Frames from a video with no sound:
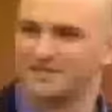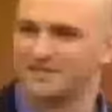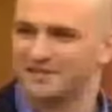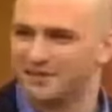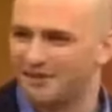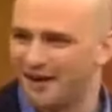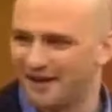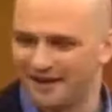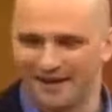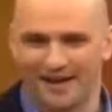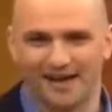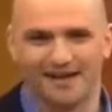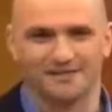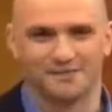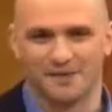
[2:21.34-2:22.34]
thing, Rachel, is a
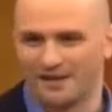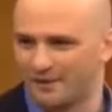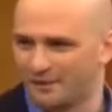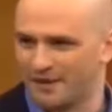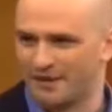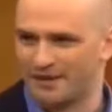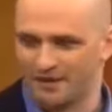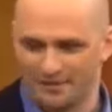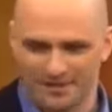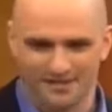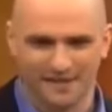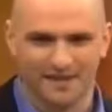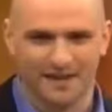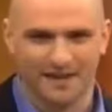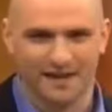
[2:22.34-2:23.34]
lot of guys, when they
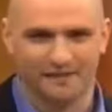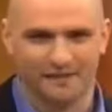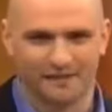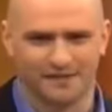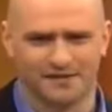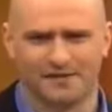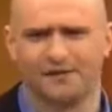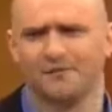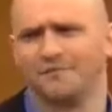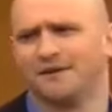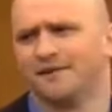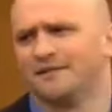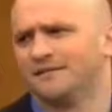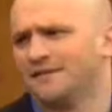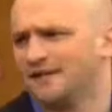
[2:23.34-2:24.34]
hear me say that kind of thing, they say,
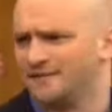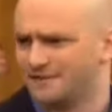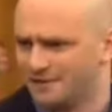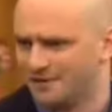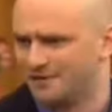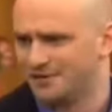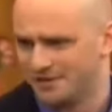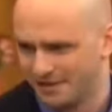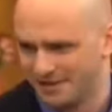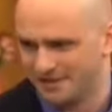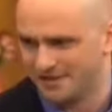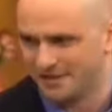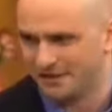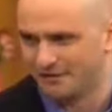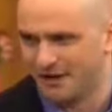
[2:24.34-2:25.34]
oh, Michael, that's so
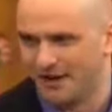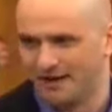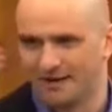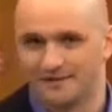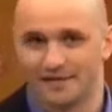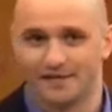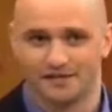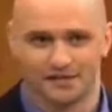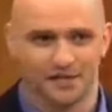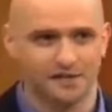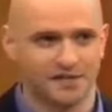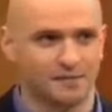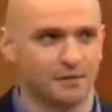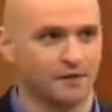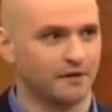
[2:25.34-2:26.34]
cheesy, right? And I say,
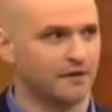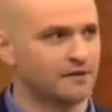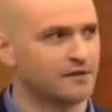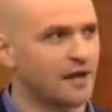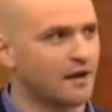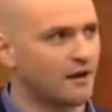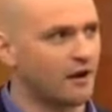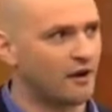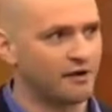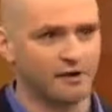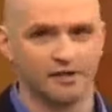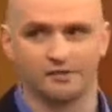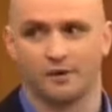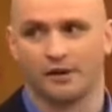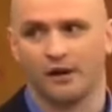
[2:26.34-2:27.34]
it's cheesy, but the
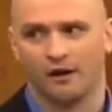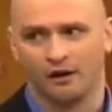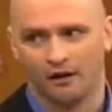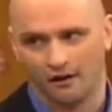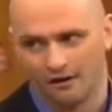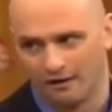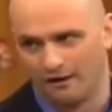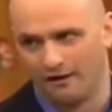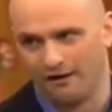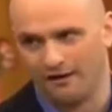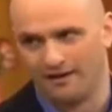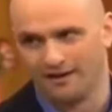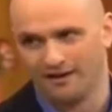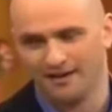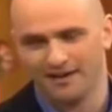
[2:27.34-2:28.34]
entire audience went,
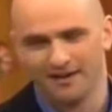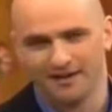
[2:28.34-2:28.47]
ah.